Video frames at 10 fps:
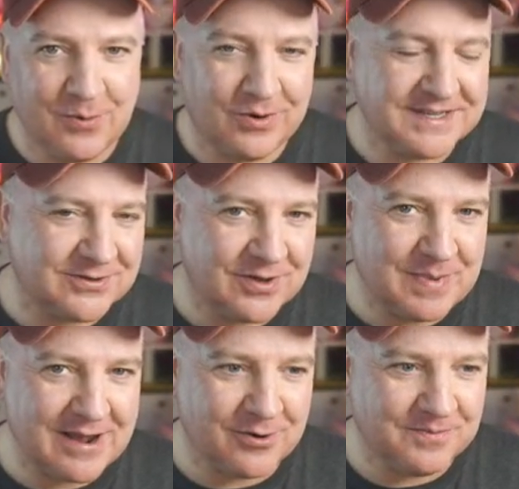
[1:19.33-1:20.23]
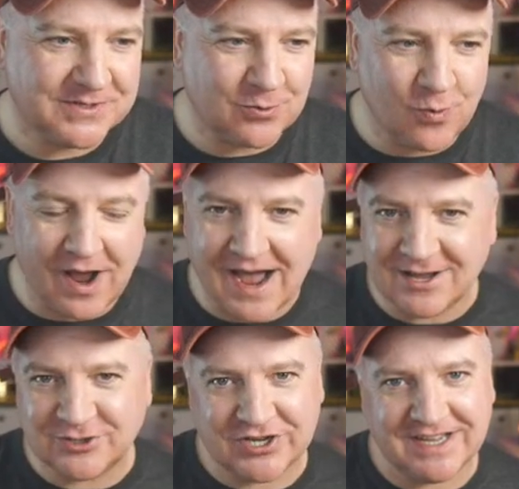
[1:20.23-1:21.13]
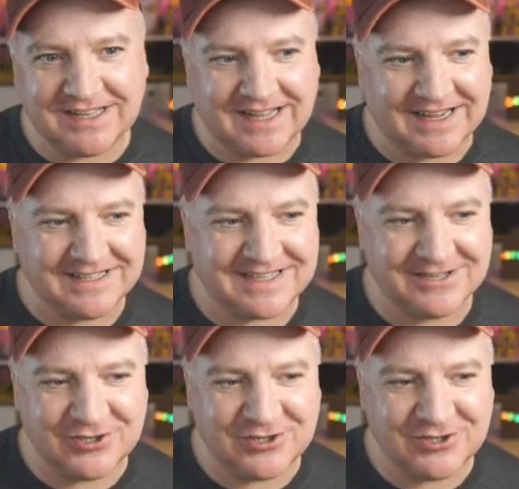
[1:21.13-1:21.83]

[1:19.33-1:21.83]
what it's all about. So what are cheer lights?